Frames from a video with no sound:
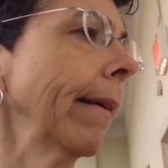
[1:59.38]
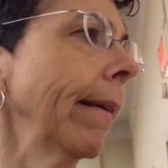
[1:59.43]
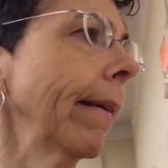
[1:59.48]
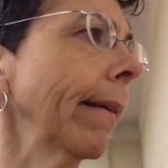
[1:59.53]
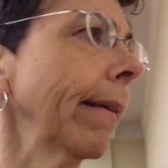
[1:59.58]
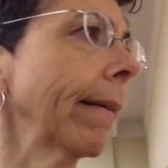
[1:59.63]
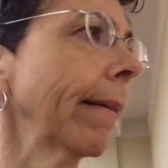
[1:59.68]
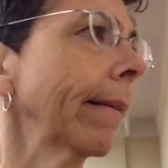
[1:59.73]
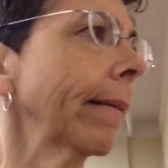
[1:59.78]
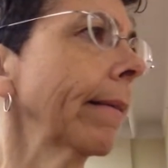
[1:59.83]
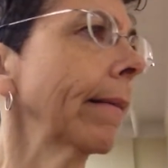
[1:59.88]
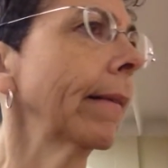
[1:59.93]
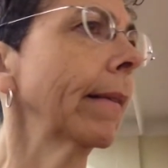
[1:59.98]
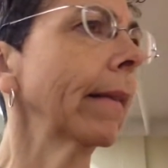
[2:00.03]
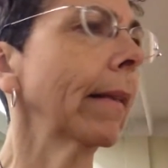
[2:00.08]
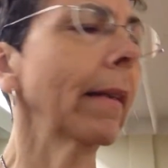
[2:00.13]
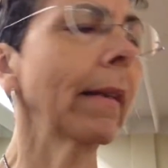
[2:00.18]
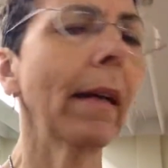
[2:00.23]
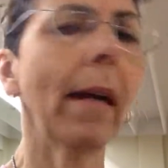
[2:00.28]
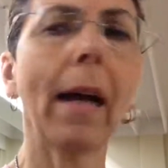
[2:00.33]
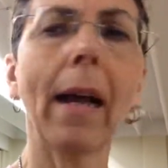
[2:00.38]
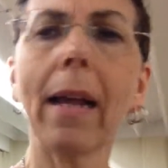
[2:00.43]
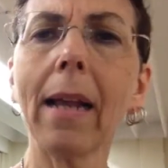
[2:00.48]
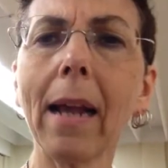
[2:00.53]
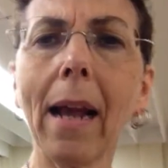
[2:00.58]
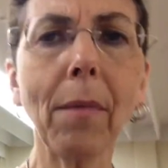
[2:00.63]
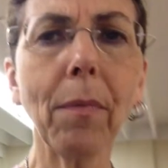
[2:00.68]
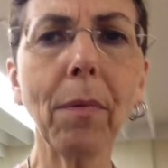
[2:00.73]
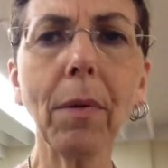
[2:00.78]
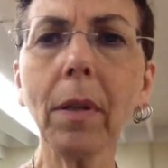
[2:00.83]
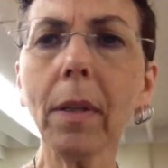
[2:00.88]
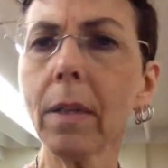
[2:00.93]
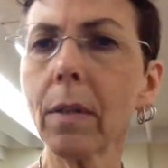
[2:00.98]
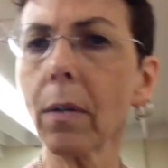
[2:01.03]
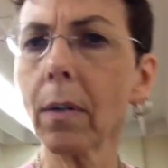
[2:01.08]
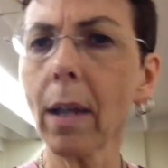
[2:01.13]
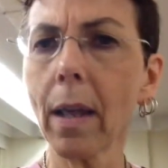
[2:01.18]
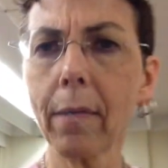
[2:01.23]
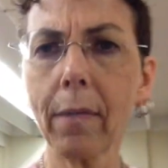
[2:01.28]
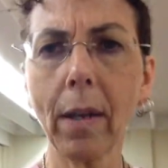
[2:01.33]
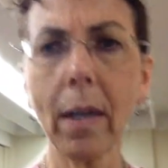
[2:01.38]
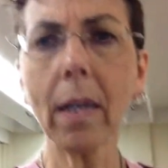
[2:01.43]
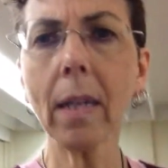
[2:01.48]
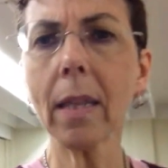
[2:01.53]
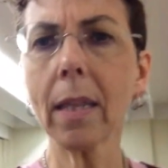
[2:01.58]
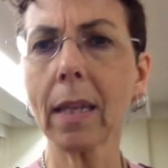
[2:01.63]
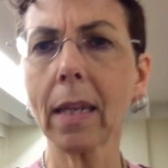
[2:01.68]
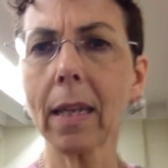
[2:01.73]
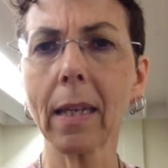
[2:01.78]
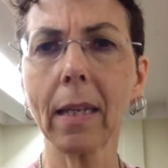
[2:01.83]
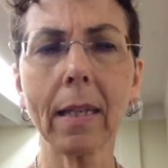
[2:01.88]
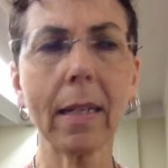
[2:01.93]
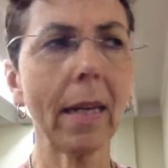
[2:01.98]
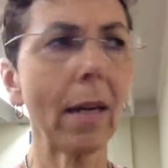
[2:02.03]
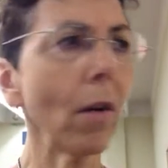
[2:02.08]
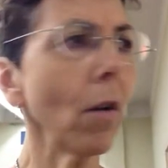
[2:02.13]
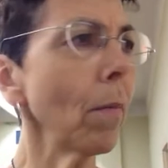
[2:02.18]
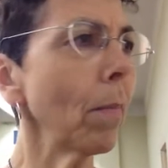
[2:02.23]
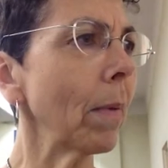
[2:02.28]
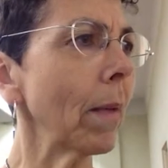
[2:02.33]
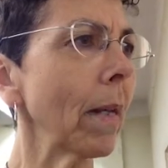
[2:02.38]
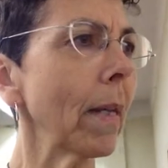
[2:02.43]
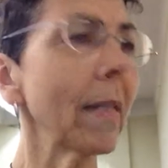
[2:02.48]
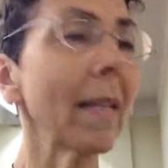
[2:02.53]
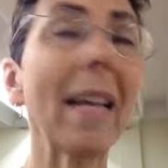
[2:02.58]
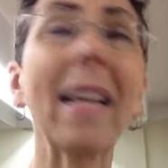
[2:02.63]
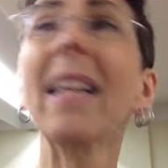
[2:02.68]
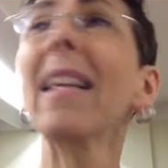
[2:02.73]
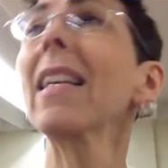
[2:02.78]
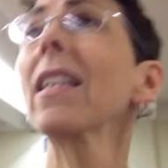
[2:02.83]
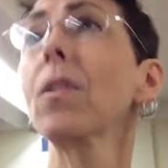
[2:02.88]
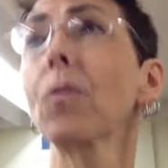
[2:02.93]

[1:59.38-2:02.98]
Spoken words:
And I really don't have anything terribly exciting.